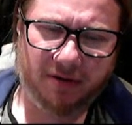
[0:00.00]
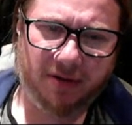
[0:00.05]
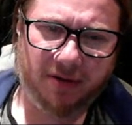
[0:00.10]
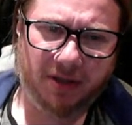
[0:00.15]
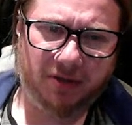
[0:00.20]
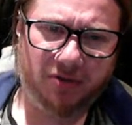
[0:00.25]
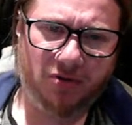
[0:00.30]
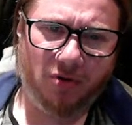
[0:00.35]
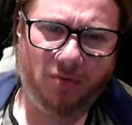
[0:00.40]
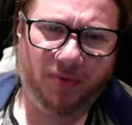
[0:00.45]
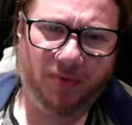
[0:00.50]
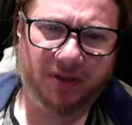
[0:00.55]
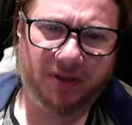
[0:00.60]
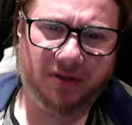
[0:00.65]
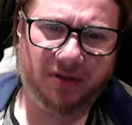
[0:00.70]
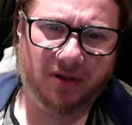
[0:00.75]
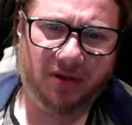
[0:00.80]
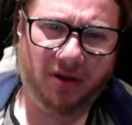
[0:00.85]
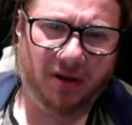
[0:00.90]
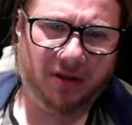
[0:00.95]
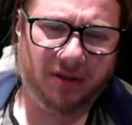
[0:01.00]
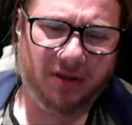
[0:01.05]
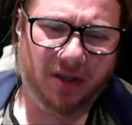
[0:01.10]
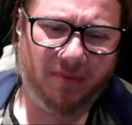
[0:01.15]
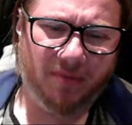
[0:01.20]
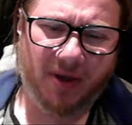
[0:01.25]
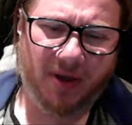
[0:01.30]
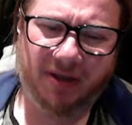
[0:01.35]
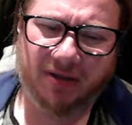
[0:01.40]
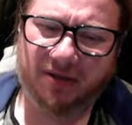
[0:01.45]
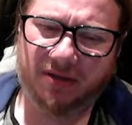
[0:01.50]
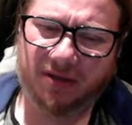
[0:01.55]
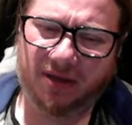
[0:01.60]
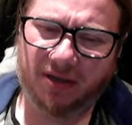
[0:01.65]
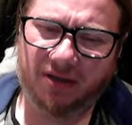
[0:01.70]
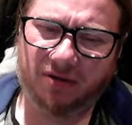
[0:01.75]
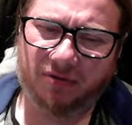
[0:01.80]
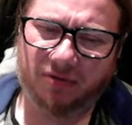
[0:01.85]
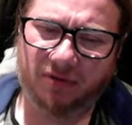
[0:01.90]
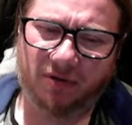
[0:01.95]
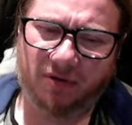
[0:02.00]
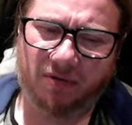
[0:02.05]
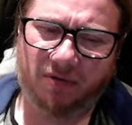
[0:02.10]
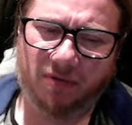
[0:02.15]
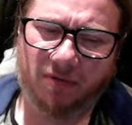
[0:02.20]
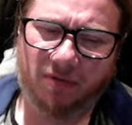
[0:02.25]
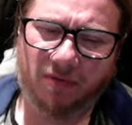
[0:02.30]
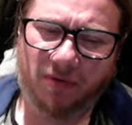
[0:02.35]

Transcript: They don't play the knight. They might take you though.